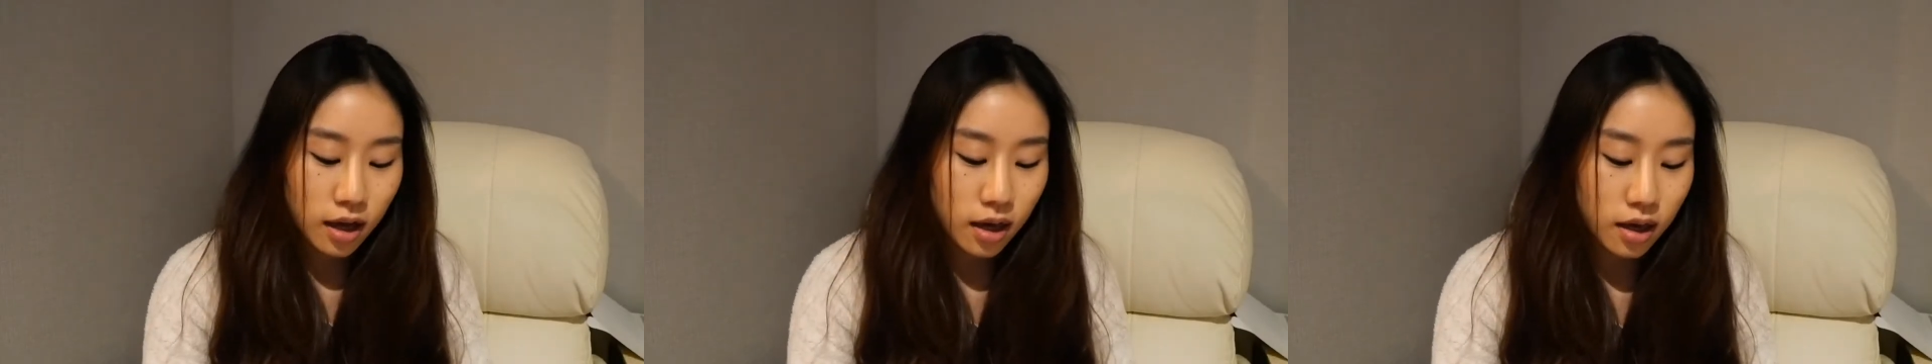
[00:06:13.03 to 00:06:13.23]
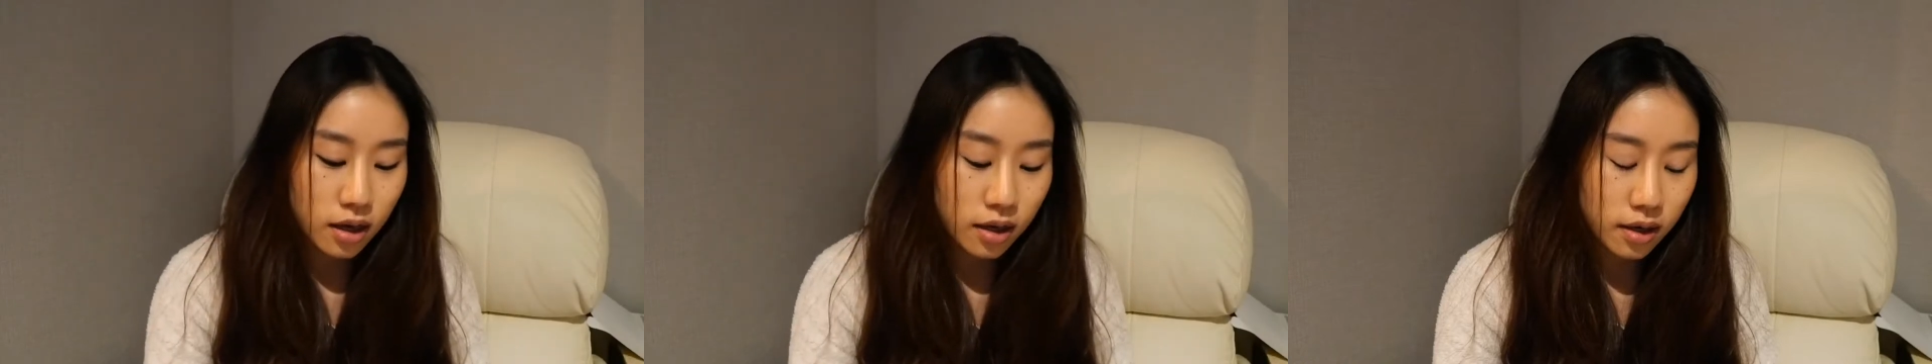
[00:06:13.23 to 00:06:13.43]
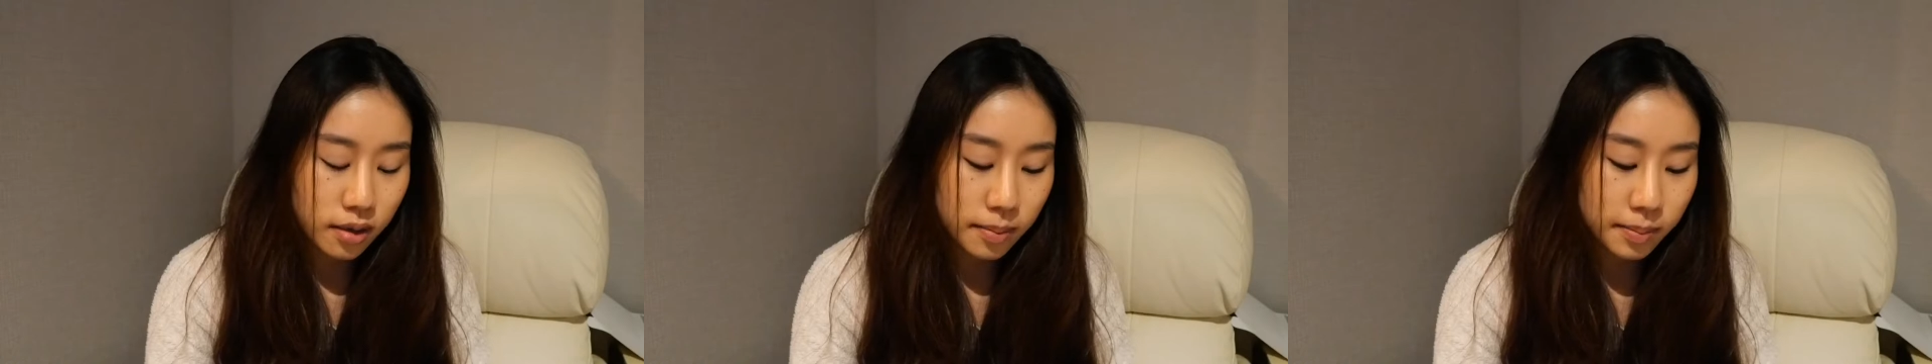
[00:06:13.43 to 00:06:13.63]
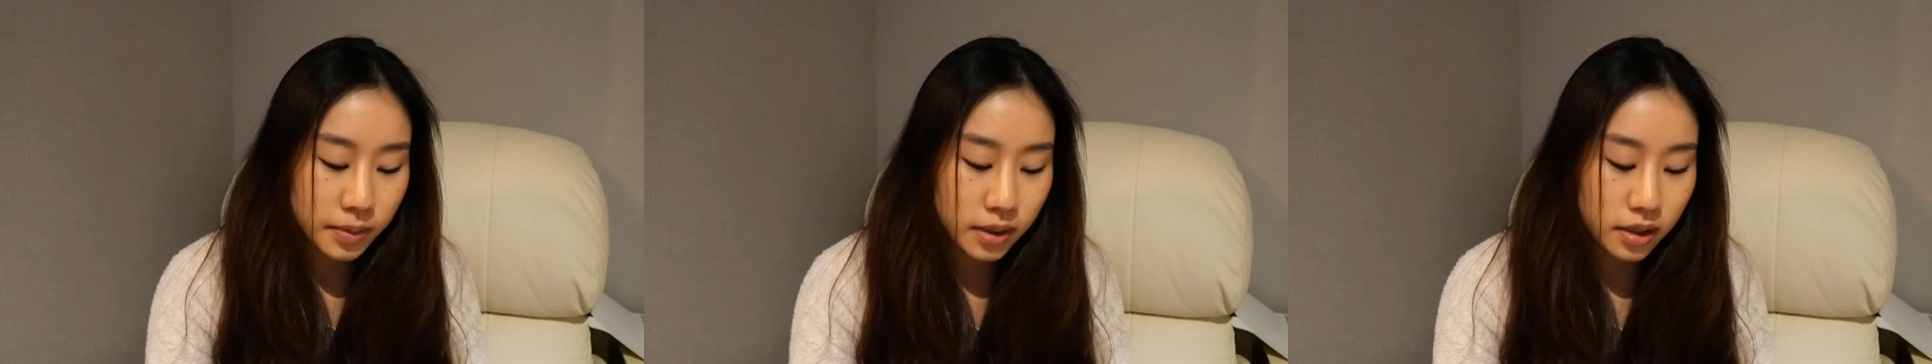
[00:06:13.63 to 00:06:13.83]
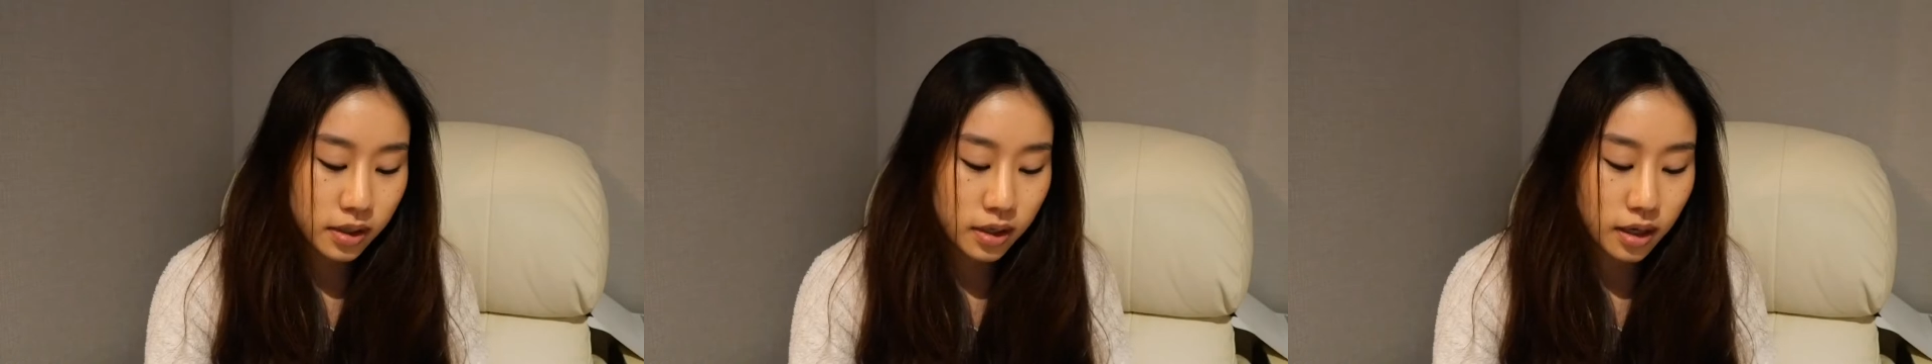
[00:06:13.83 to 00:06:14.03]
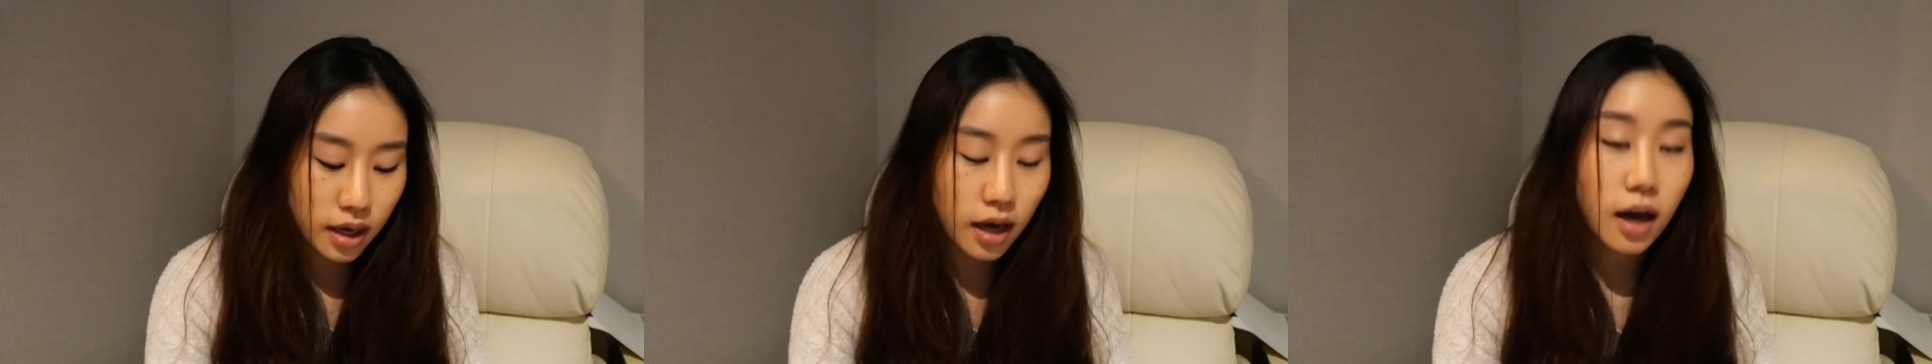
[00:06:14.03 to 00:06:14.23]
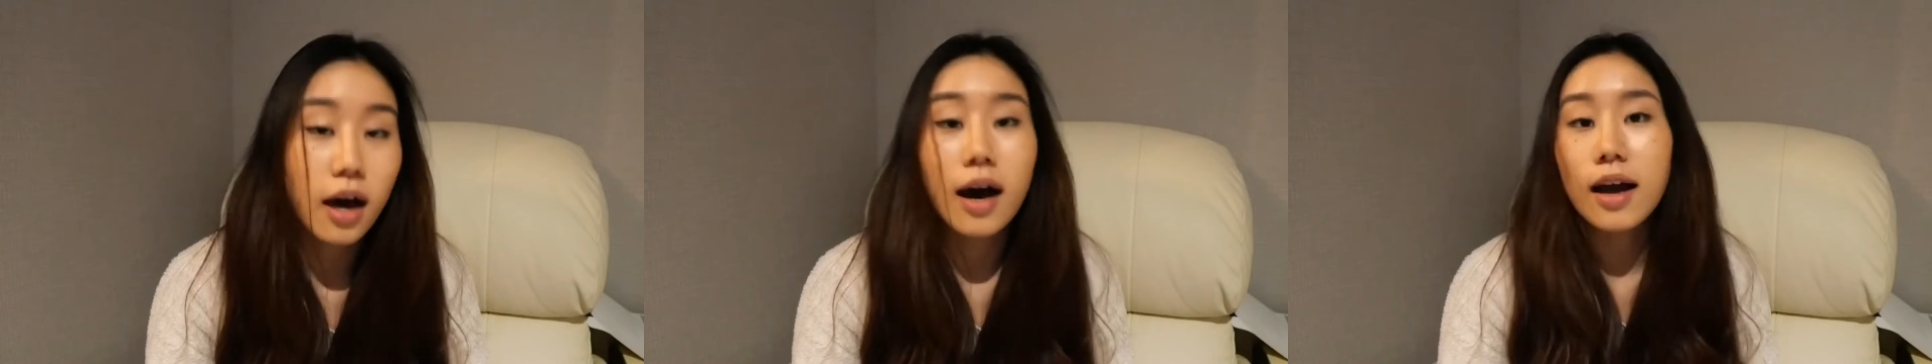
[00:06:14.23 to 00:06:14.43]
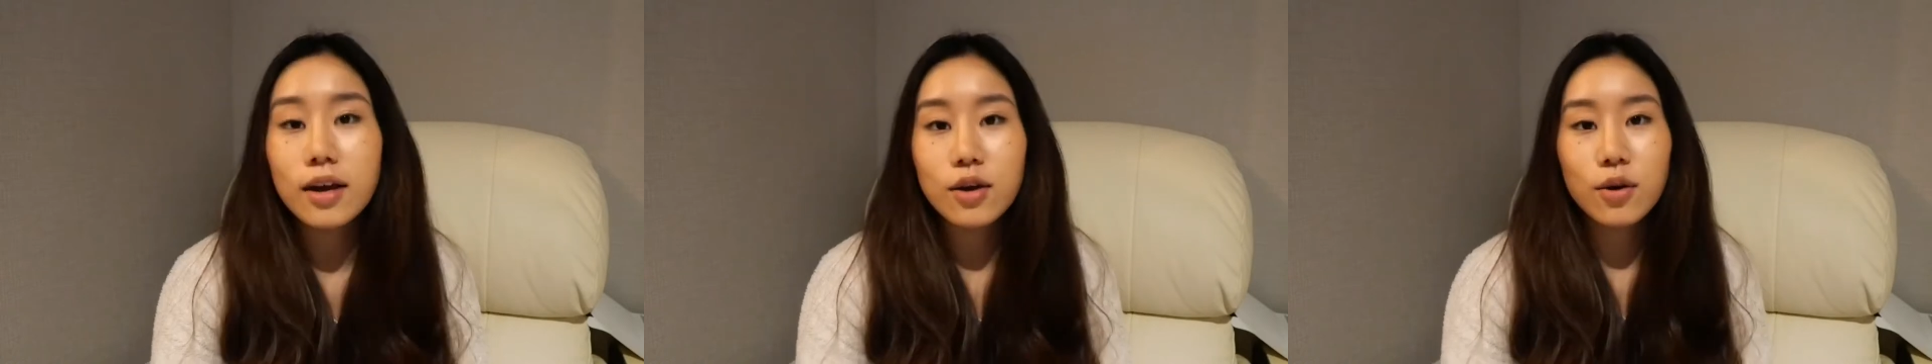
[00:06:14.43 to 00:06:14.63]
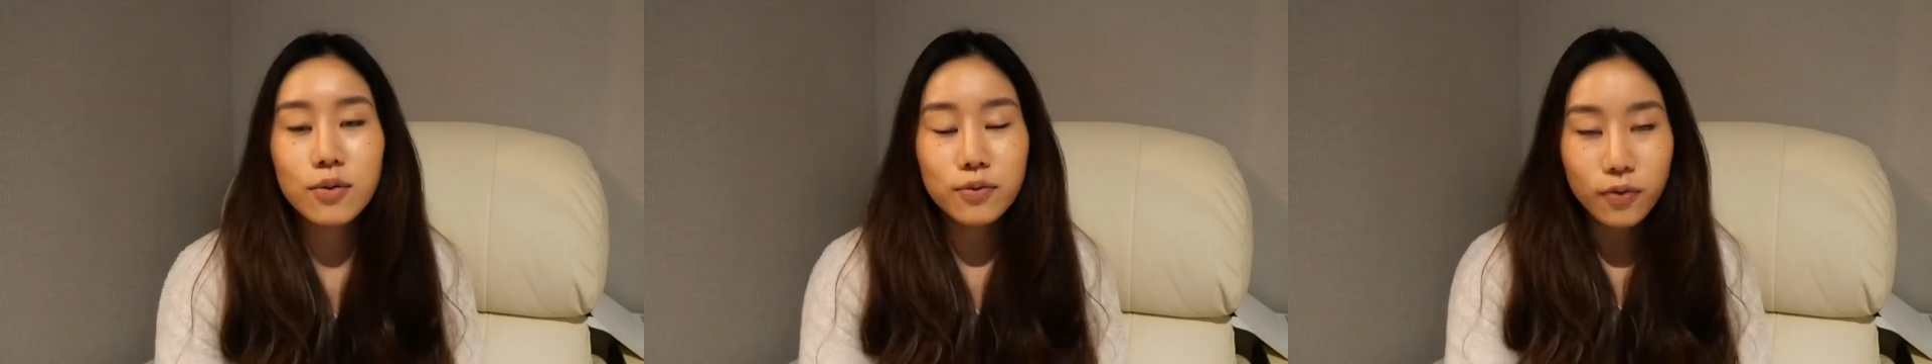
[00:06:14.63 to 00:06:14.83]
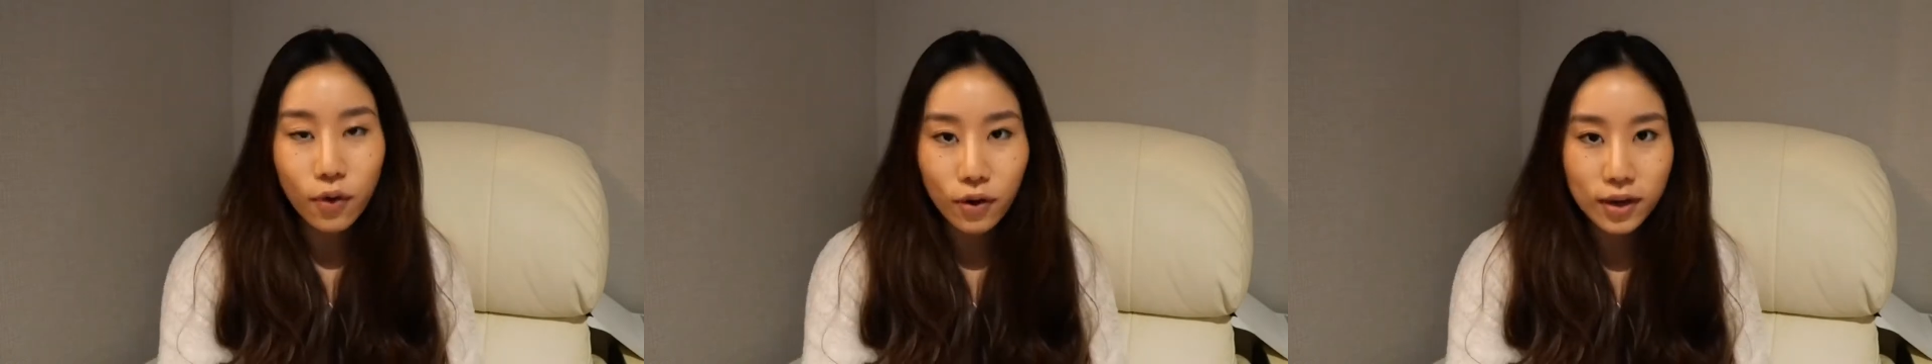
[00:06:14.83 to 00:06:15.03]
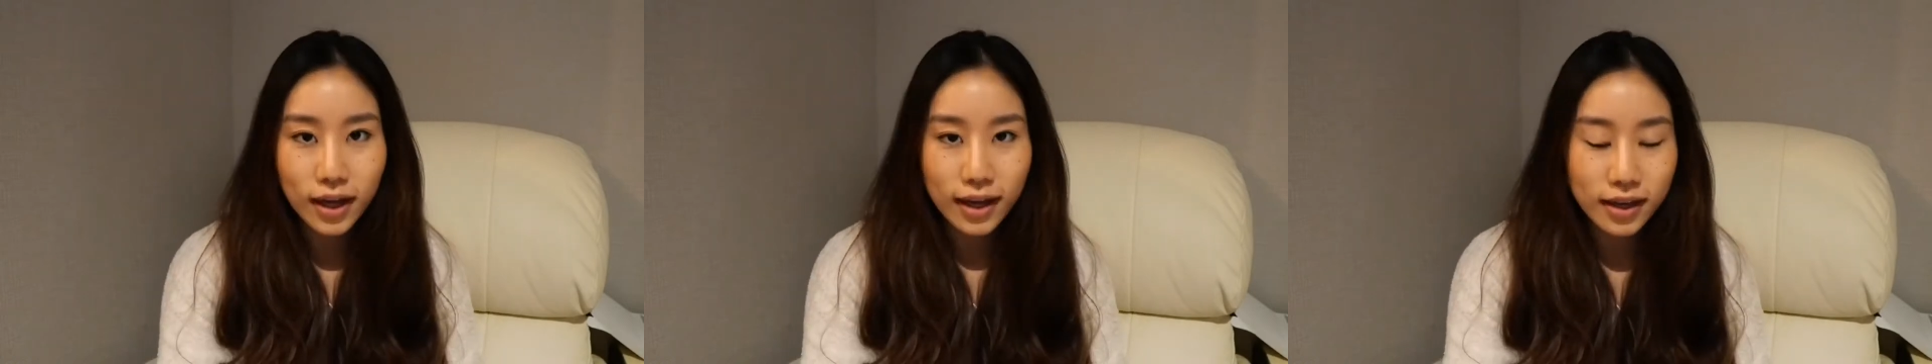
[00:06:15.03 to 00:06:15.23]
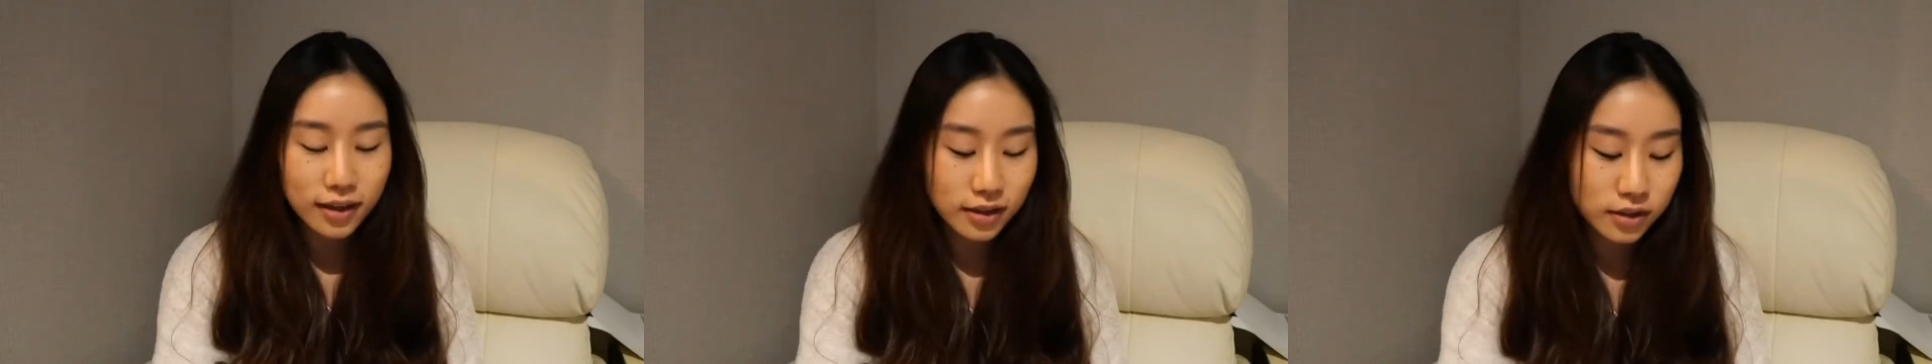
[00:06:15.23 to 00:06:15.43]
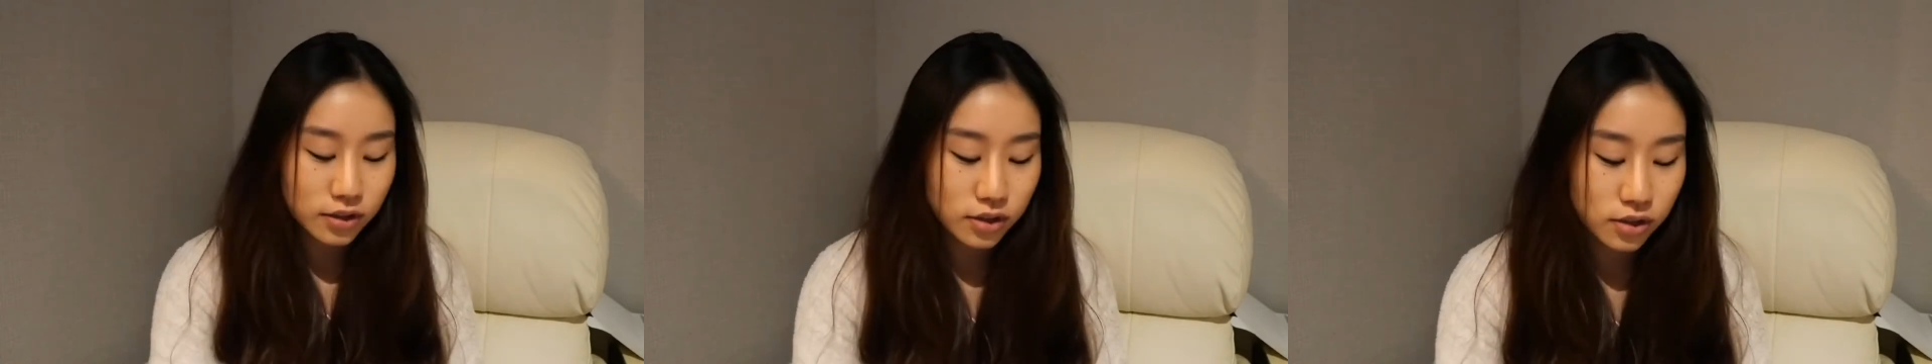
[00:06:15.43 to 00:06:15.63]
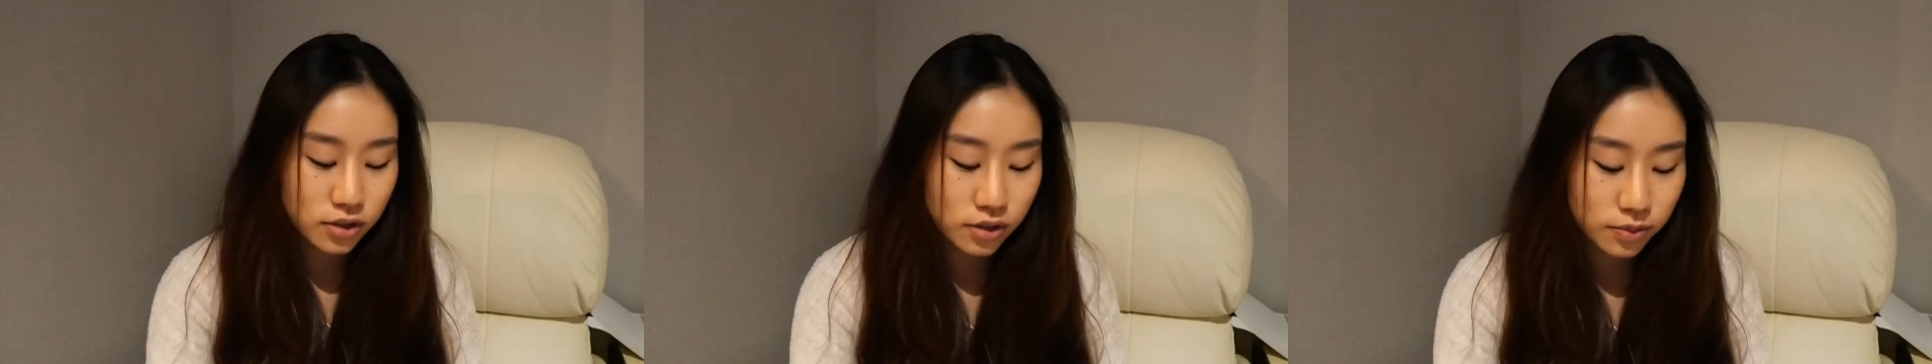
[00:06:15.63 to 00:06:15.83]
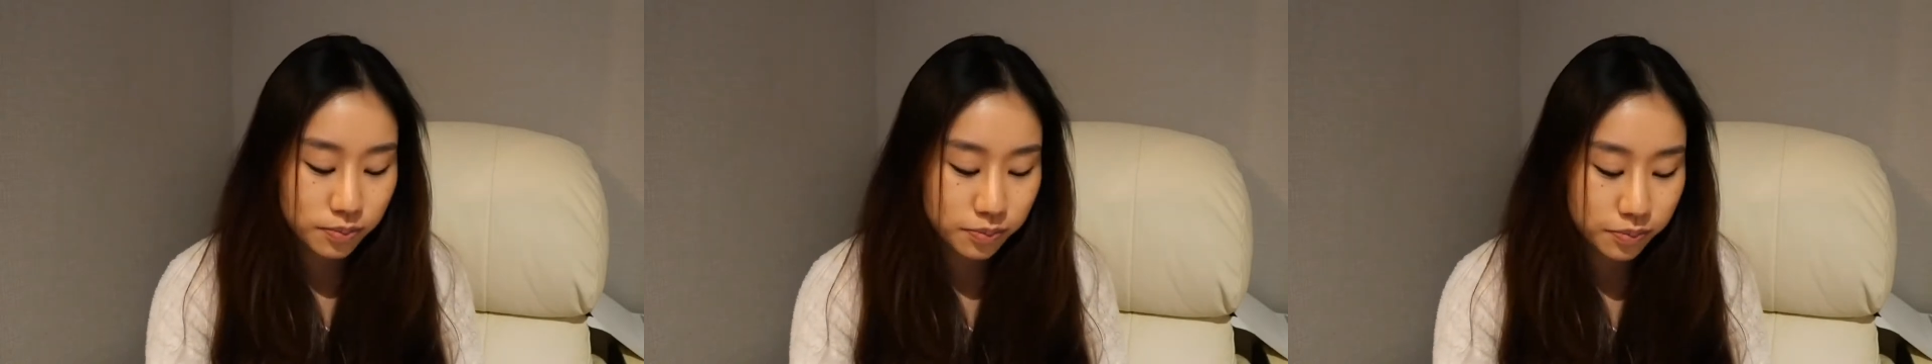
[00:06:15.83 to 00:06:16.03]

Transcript: I got 4 cakes.